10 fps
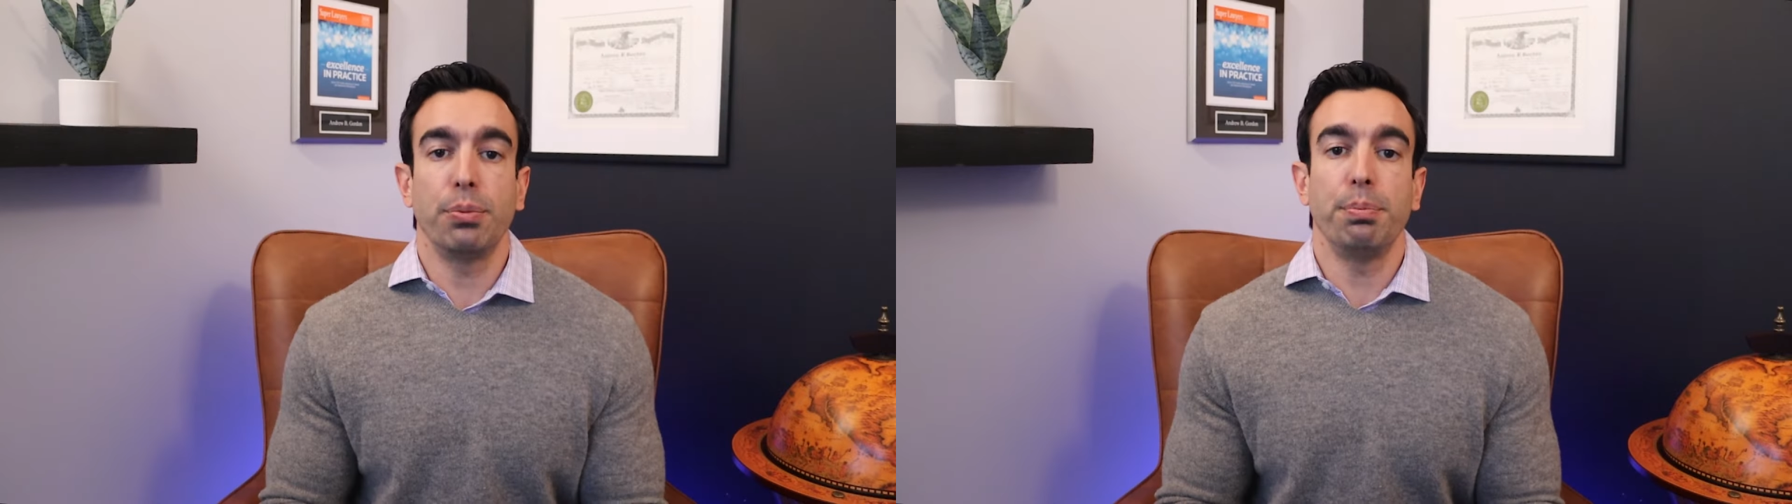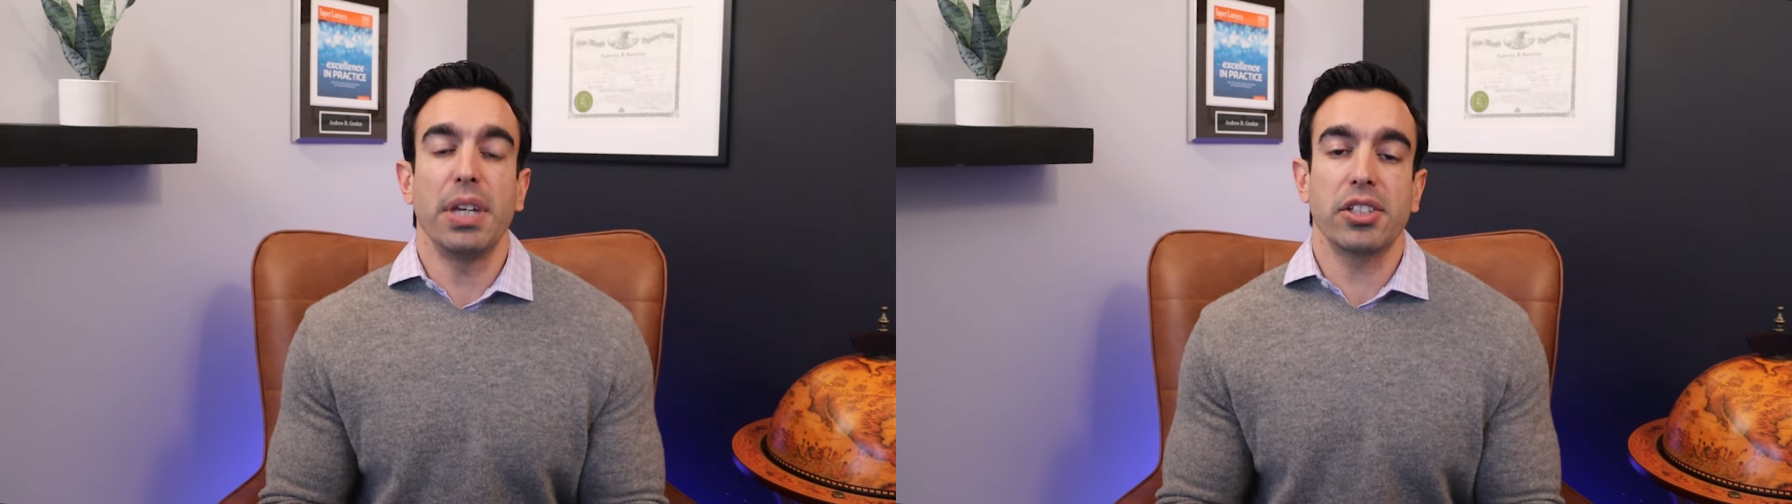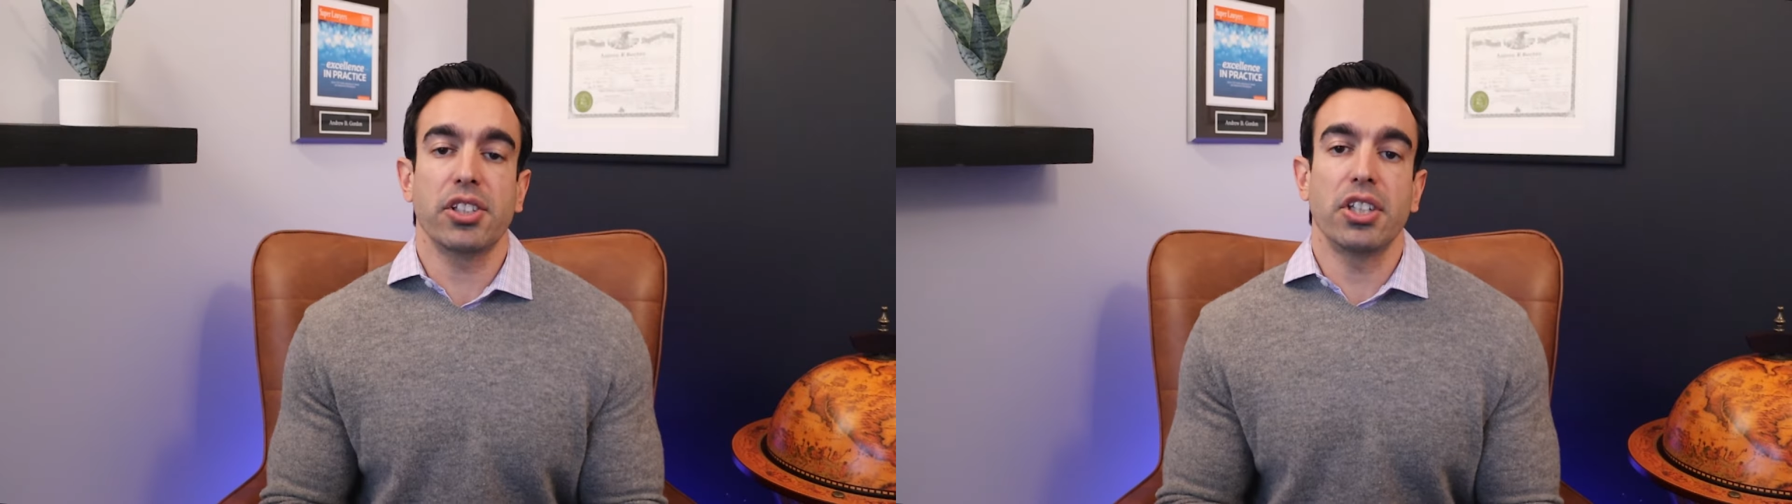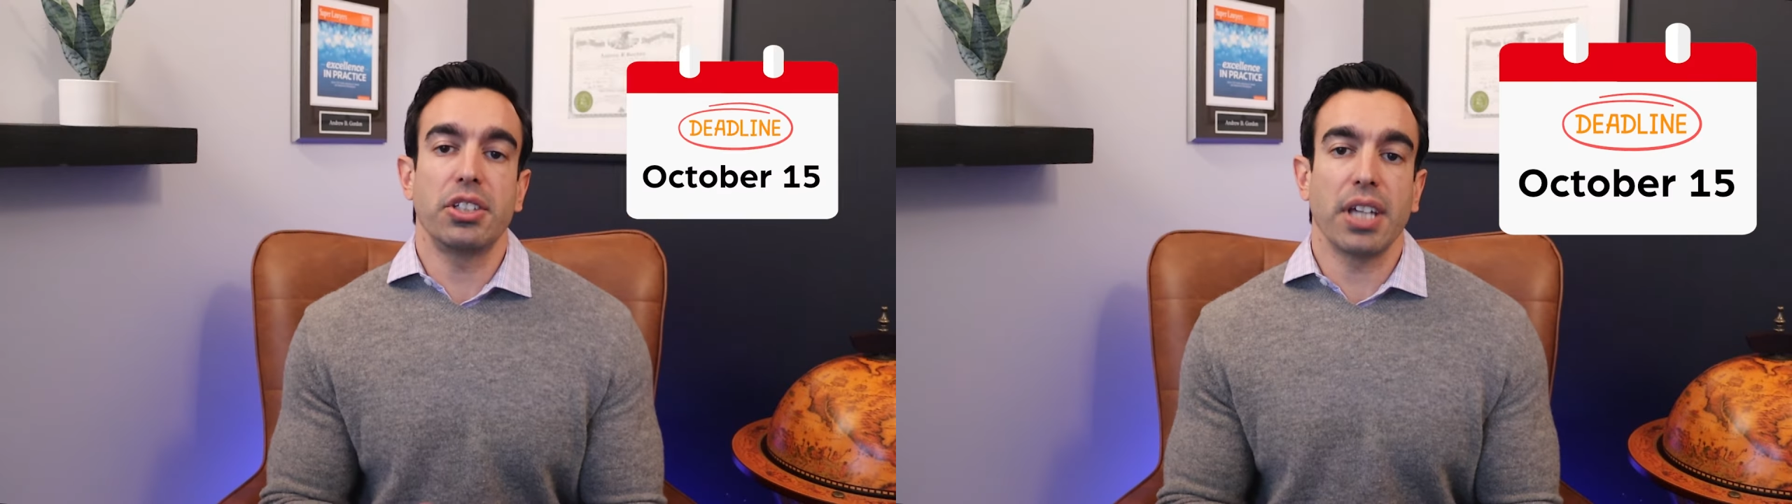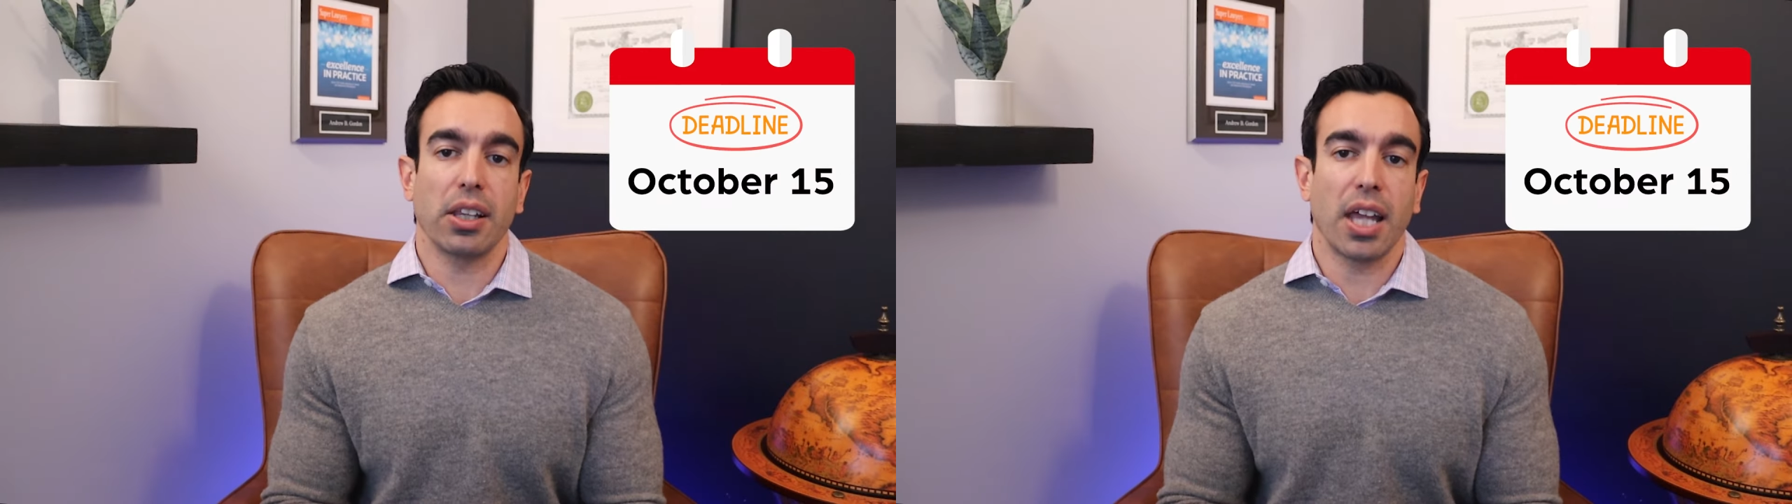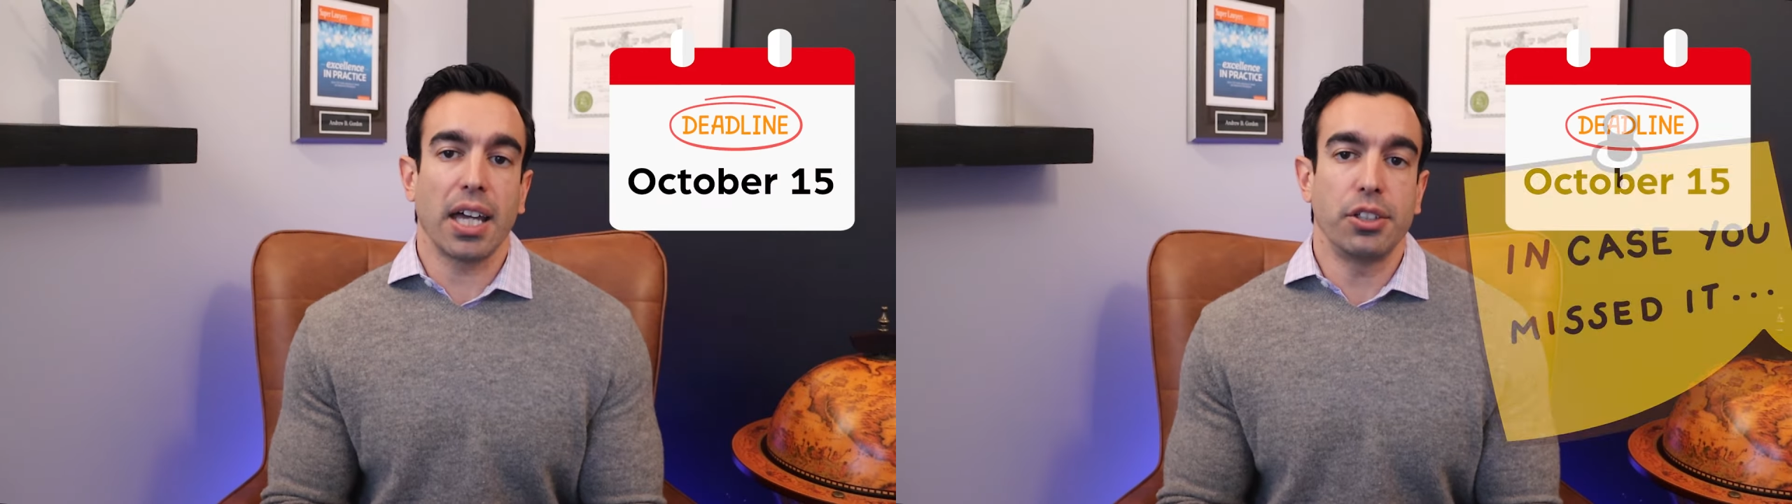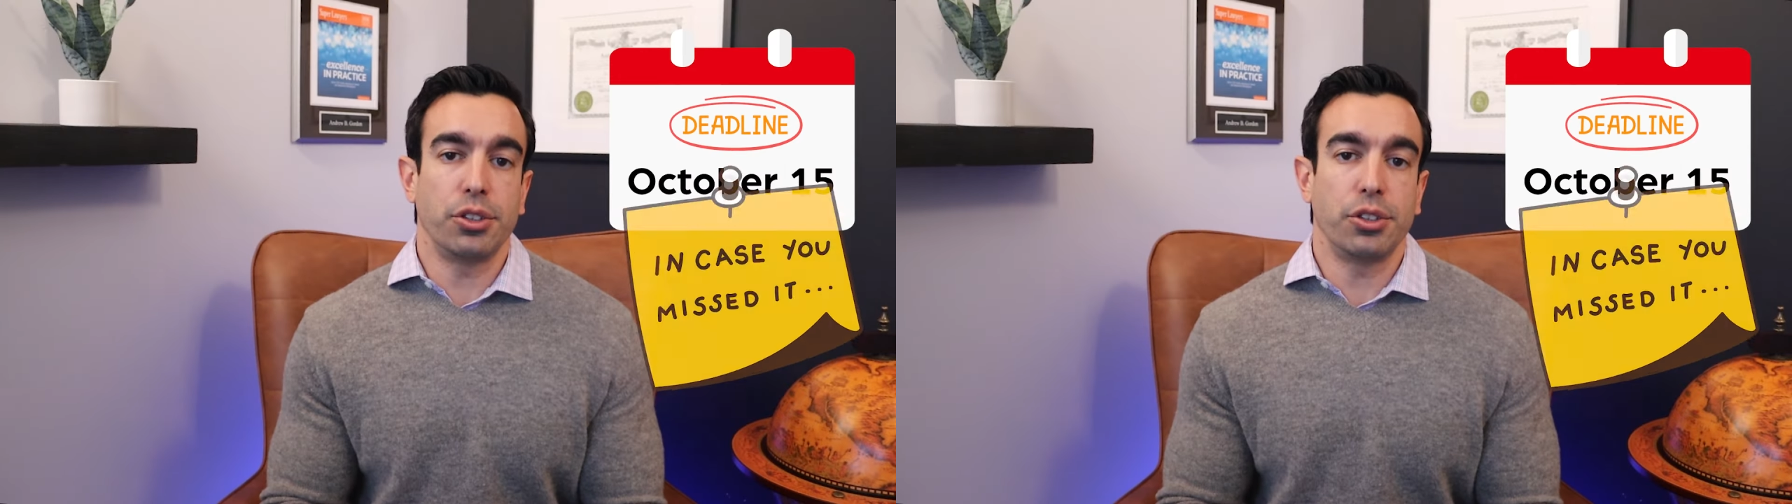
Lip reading: you missed the deadline